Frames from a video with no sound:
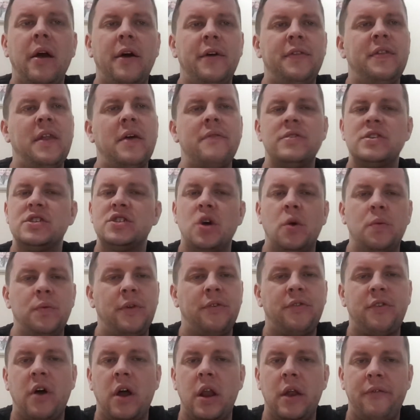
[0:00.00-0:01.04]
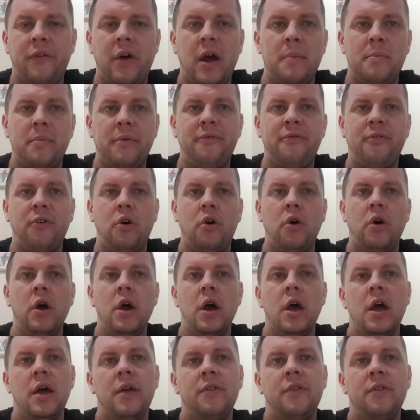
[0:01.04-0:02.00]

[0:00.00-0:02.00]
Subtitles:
I'd never sold this kind of item before.